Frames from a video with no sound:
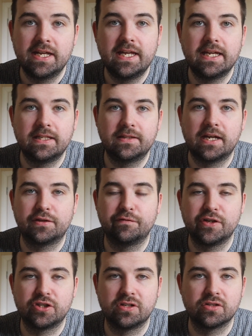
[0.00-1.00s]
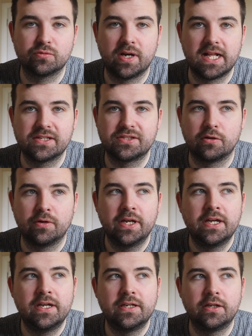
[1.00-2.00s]
in that division as well. So,
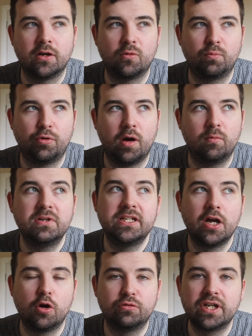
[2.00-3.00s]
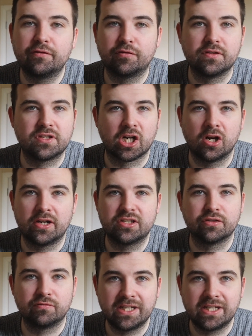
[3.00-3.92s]
you know, probably no different to the likes of